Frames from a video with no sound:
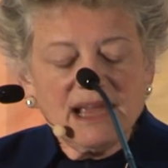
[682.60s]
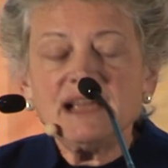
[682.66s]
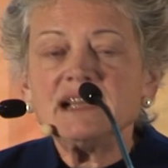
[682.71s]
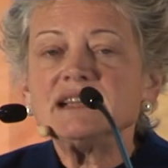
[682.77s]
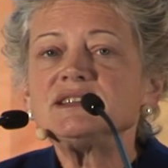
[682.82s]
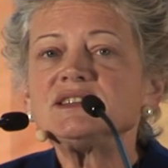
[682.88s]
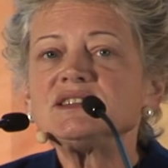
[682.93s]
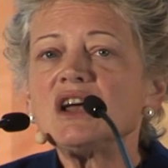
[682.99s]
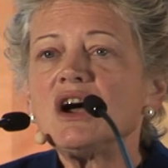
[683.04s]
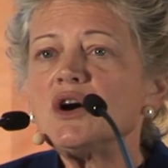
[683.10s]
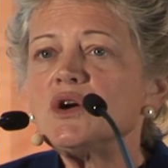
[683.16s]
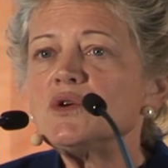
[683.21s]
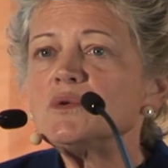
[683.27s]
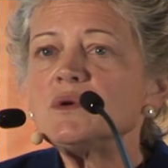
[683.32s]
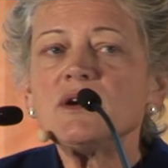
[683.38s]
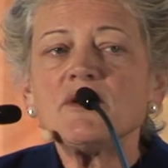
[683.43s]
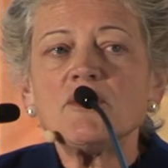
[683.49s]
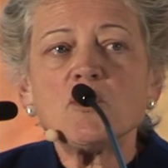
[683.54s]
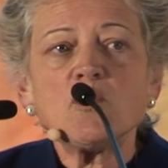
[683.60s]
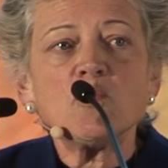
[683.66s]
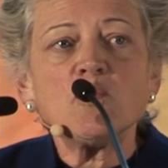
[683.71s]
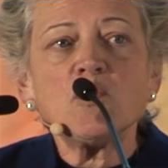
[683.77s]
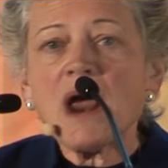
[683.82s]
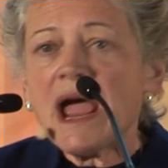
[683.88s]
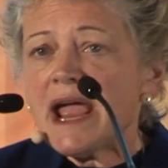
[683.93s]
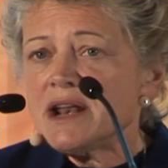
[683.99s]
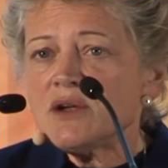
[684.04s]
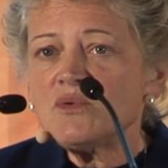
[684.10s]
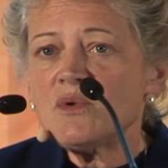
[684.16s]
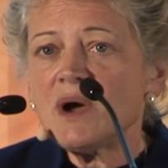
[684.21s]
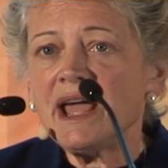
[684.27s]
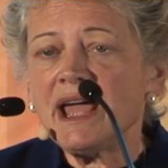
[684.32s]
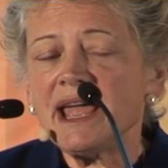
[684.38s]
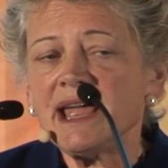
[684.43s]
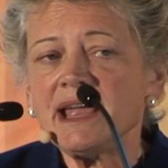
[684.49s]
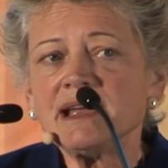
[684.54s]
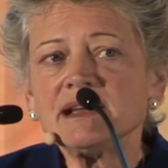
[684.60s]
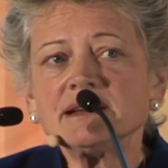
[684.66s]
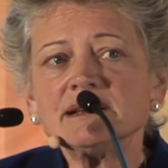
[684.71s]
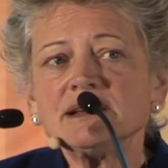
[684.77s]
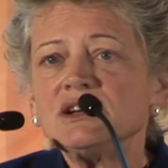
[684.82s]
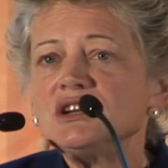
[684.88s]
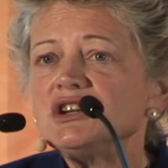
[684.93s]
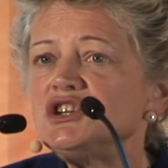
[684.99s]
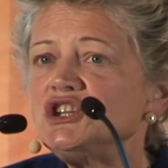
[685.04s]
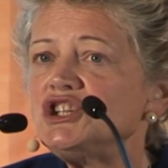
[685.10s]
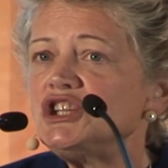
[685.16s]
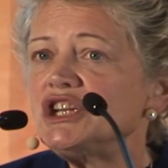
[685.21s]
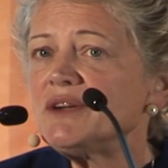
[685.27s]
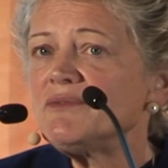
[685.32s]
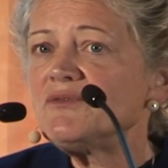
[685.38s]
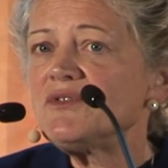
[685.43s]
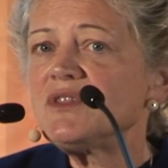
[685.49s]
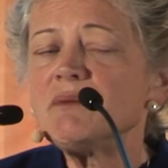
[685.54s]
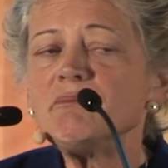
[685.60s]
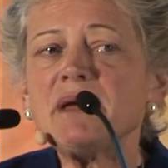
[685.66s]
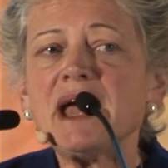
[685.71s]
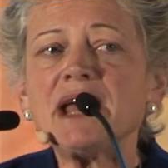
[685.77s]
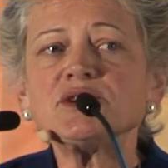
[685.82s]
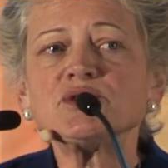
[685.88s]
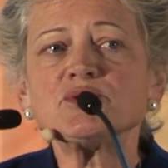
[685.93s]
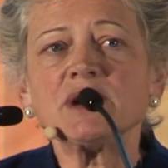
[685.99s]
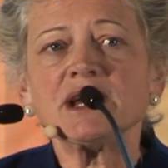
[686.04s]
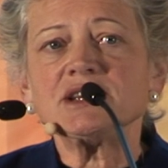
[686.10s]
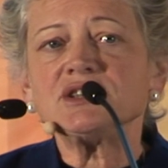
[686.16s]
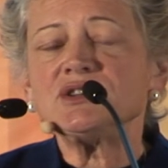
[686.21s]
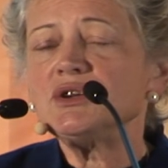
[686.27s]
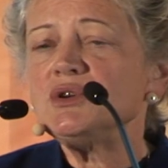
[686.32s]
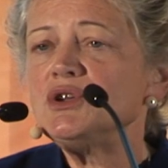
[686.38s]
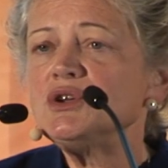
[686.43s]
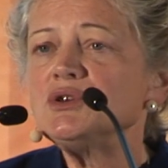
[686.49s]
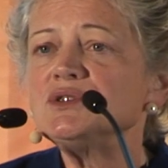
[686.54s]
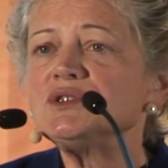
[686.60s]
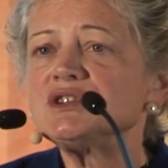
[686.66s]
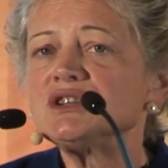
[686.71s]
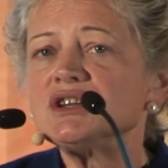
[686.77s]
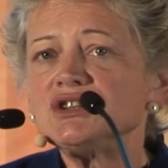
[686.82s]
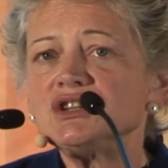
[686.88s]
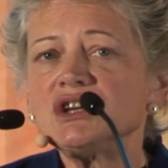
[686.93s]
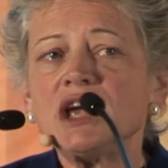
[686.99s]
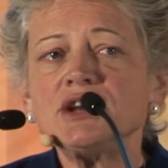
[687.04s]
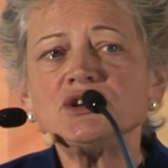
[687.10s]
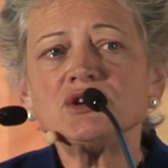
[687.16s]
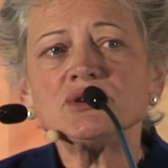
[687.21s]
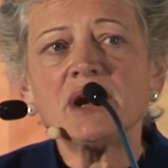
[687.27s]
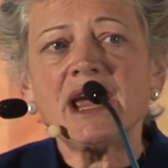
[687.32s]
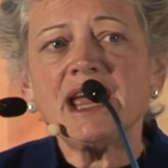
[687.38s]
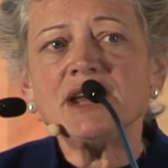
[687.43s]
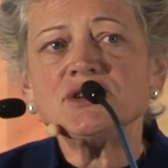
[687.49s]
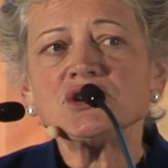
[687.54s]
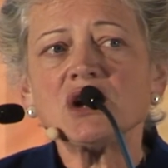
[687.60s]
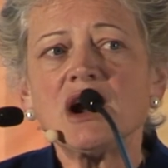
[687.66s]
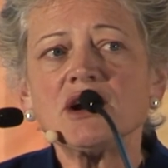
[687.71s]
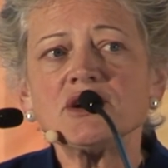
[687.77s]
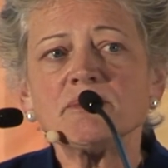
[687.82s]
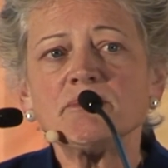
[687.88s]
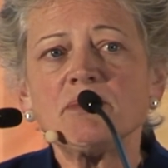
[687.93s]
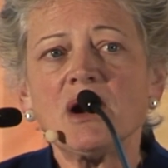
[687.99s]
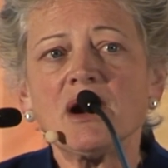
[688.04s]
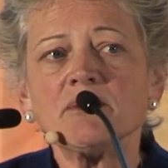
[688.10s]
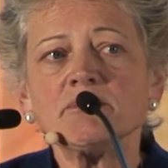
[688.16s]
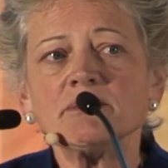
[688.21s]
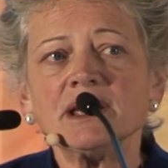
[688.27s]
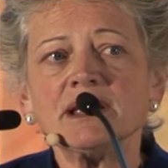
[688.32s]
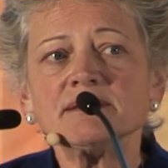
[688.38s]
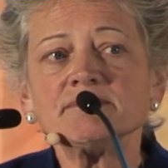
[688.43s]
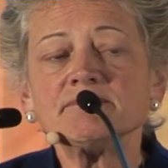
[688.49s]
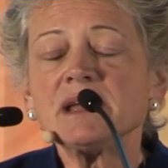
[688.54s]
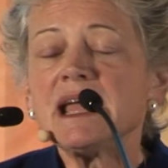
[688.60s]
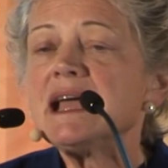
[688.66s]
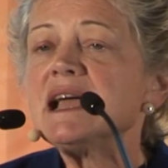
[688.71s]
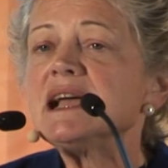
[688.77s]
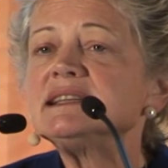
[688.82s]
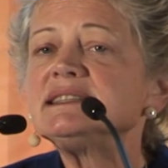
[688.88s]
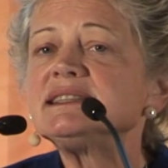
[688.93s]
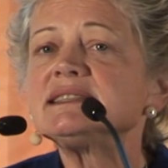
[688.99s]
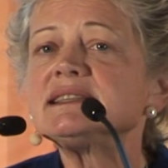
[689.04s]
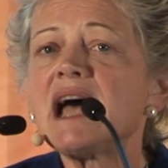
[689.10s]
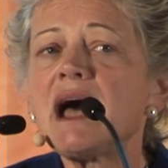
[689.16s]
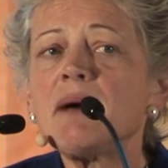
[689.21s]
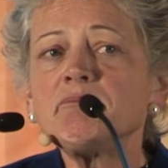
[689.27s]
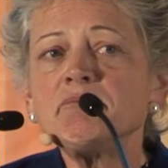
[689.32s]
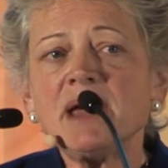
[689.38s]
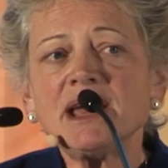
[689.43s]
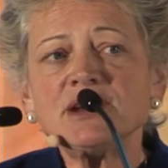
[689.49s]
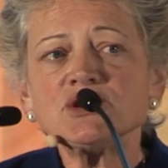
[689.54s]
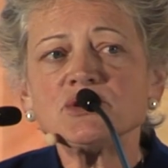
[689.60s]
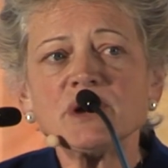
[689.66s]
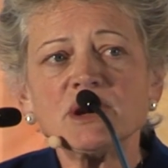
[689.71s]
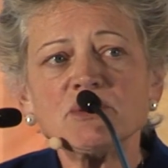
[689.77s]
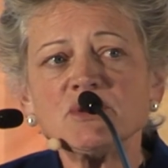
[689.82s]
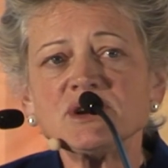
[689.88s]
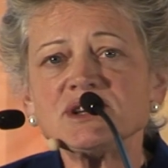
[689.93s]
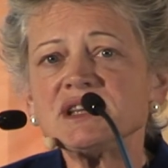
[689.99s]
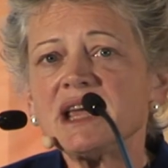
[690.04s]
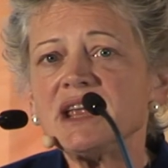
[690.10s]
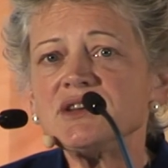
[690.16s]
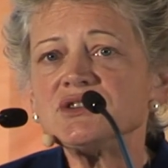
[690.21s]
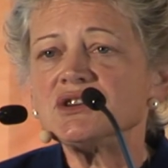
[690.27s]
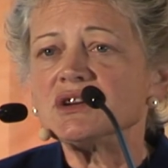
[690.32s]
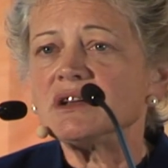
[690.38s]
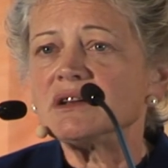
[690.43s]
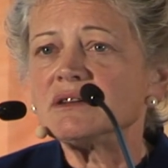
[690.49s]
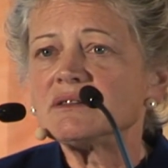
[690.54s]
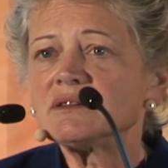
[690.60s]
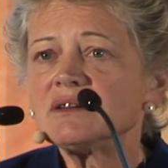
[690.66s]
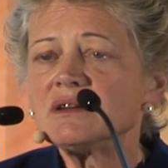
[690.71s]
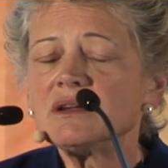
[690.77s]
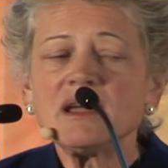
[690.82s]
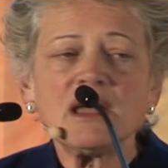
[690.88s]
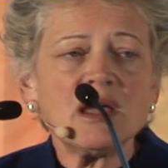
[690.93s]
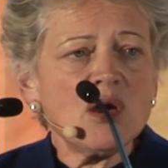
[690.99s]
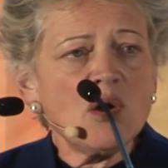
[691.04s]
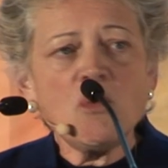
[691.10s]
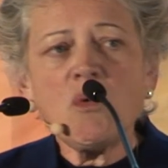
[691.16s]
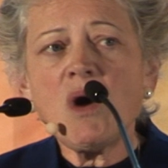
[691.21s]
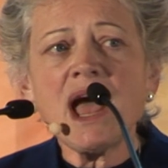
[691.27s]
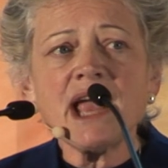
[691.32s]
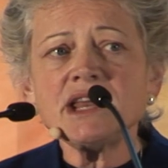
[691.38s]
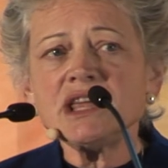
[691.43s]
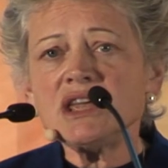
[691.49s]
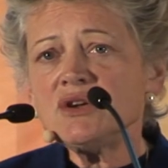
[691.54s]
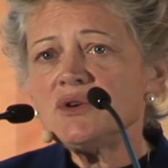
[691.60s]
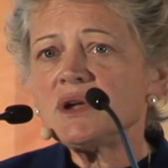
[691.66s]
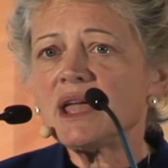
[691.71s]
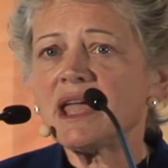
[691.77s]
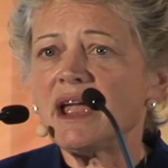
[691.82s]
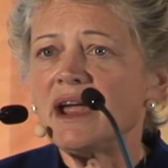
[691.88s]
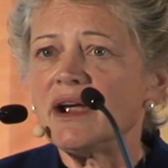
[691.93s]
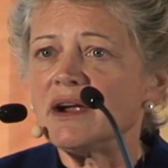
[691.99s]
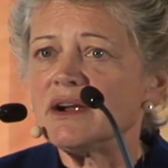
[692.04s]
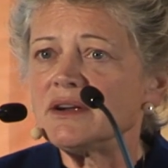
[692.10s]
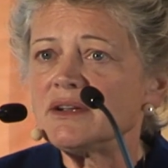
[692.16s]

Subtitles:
So right away, shift the metrics you use to judge your HR department. Stop measuring retention. Why do you care